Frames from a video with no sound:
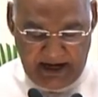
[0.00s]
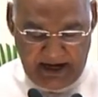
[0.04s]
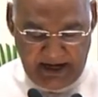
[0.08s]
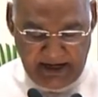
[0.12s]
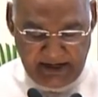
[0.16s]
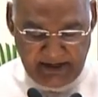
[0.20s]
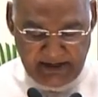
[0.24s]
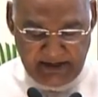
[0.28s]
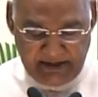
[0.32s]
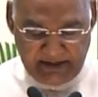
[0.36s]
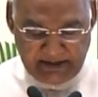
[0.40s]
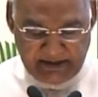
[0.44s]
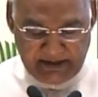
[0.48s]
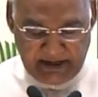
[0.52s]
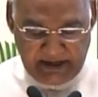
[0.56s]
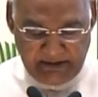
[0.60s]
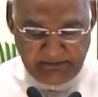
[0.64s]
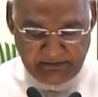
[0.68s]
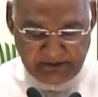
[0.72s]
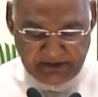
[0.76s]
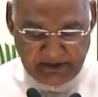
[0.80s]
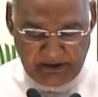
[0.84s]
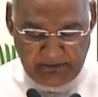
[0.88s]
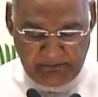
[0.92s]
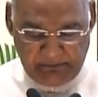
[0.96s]
And in
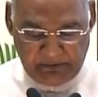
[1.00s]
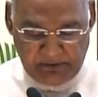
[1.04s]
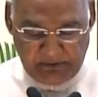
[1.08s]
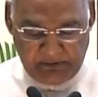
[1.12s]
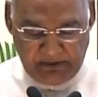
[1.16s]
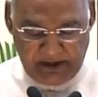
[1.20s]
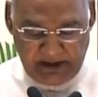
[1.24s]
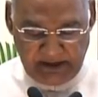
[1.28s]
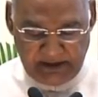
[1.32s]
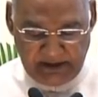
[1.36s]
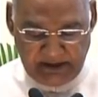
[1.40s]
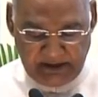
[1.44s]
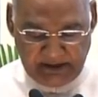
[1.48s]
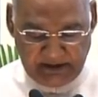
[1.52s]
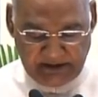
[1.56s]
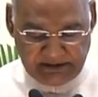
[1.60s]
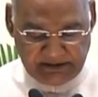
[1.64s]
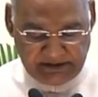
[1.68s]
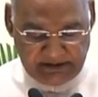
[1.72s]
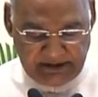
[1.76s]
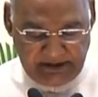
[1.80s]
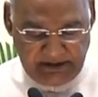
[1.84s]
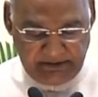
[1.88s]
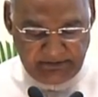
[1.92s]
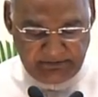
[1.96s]
terms of providing a
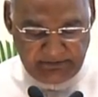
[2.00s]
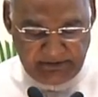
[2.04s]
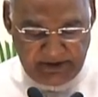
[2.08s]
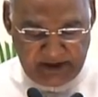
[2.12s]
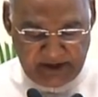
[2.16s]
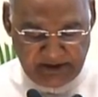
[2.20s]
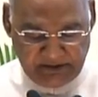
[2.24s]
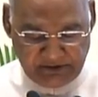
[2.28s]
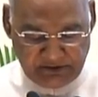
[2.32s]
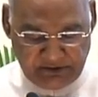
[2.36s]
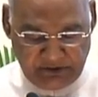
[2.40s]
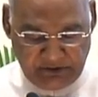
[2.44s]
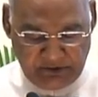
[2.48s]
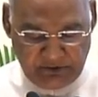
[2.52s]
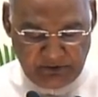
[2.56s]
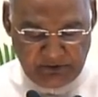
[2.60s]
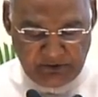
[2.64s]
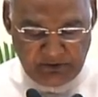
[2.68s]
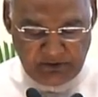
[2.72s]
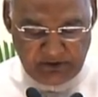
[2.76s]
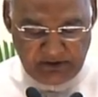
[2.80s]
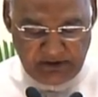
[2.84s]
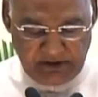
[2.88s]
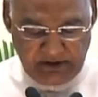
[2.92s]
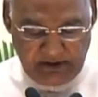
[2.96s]
safe and
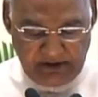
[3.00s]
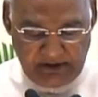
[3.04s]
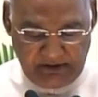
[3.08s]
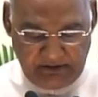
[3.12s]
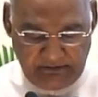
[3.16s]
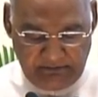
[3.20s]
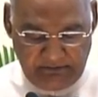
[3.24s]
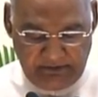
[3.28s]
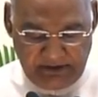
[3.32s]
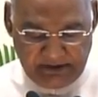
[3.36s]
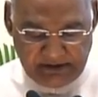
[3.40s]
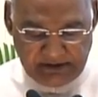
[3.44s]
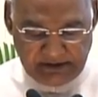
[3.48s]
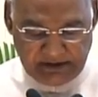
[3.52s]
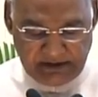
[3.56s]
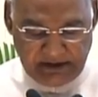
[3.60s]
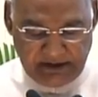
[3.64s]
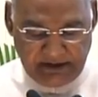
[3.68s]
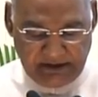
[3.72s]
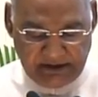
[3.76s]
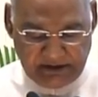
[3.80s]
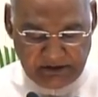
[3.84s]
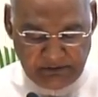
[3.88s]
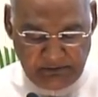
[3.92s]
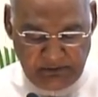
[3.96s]
secure visitor
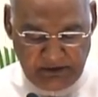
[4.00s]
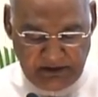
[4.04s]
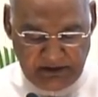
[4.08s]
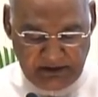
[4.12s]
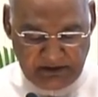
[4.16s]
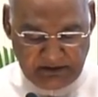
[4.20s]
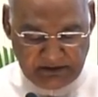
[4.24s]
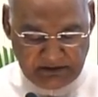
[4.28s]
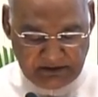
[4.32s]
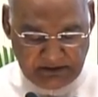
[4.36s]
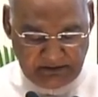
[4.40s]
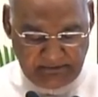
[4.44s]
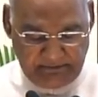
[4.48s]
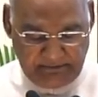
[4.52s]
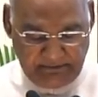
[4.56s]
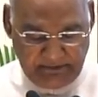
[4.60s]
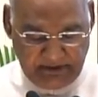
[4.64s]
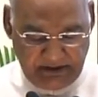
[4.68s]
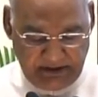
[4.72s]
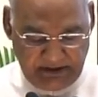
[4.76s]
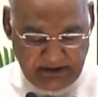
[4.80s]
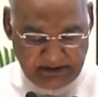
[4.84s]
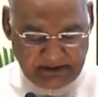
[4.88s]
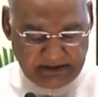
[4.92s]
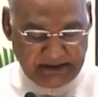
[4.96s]
experience,
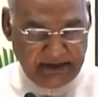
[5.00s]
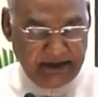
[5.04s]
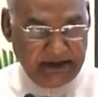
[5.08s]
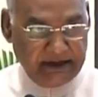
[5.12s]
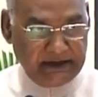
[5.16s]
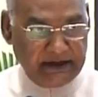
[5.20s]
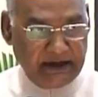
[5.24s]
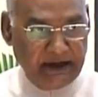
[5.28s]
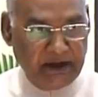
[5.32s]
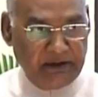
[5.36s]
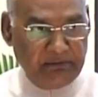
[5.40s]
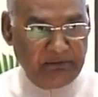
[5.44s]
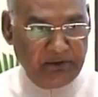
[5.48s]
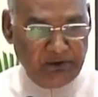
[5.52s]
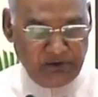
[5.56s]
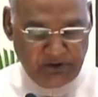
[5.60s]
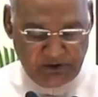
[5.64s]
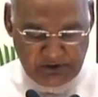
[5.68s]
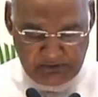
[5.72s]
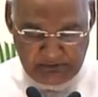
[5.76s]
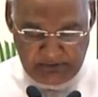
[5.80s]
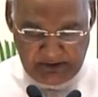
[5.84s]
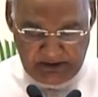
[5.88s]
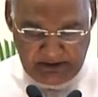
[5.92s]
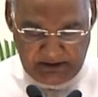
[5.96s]
state and
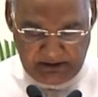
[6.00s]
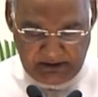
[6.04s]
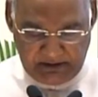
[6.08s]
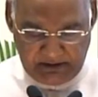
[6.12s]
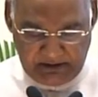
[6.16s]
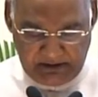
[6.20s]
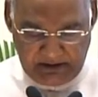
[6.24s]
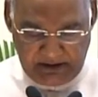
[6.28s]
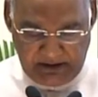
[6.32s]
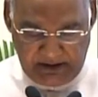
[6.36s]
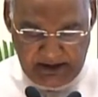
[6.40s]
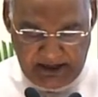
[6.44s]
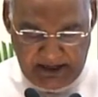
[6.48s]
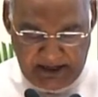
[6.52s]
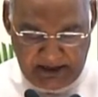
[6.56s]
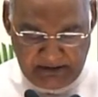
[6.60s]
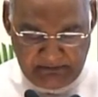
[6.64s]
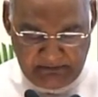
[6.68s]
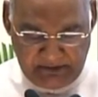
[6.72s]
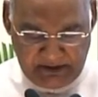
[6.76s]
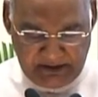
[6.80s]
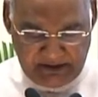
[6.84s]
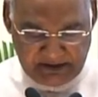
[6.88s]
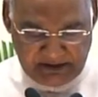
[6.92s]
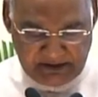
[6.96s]
municipal
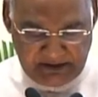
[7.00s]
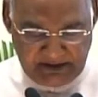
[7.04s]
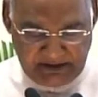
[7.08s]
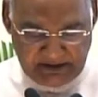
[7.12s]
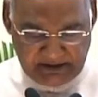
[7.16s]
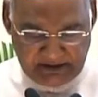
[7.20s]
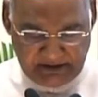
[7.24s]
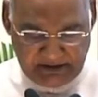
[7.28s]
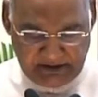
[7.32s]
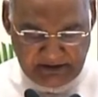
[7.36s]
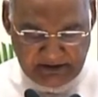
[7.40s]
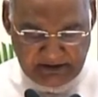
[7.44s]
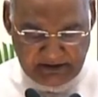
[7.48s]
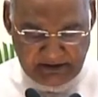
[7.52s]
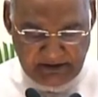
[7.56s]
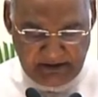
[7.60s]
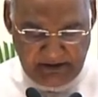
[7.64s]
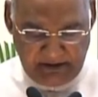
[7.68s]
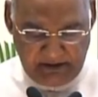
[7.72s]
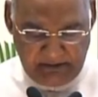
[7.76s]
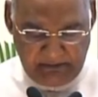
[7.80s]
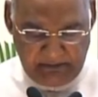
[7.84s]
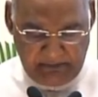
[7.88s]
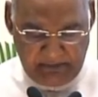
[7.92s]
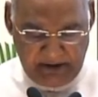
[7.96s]
administrations
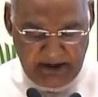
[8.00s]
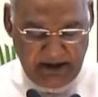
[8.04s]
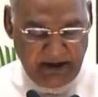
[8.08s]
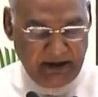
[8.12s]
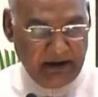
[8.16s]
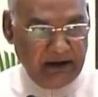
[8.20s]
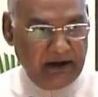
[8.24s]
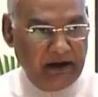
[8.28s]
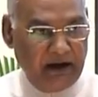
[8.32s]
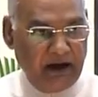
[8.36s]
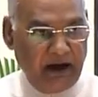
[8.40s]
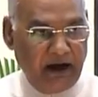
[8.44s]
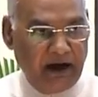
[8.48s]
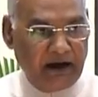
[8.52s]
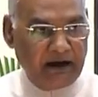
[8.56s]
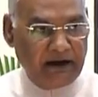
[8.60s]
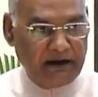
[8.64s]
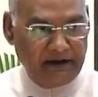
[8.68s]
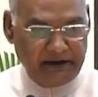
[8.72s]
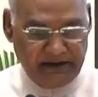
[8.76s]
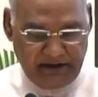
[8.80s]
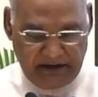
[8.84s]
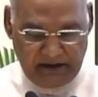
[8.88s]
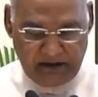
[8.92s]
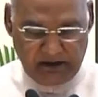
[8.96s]
play a
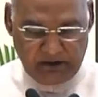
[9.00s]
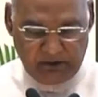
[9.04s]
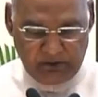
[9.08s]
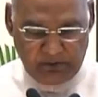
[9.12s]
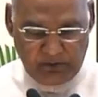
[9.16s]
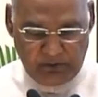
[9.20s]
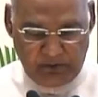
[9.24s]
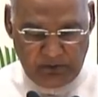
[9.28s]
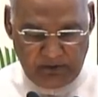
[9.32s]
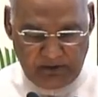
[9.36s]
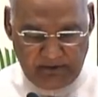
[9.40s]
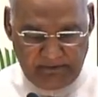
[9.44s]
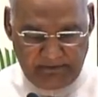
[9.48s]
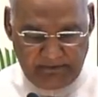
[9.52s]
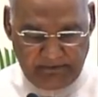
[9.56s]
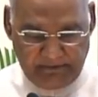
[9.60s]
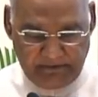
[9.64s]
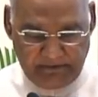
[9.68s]
critical role.